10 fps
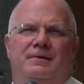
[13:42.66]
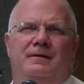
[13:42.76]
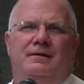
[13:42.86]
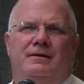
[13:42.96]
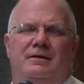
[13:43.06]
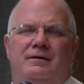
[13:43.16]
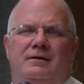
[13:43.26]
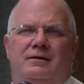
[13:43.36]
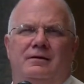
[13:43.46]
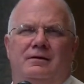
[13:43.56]

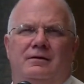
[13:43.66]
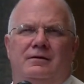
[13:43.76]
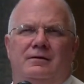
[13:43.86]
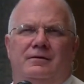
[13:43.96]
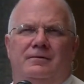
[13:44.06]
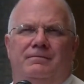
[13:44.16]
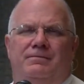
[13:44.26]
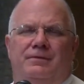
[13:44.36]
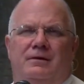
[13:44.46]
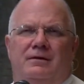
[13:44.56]

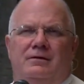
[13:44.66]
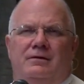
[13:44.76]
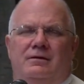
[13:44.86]
Nothing is said.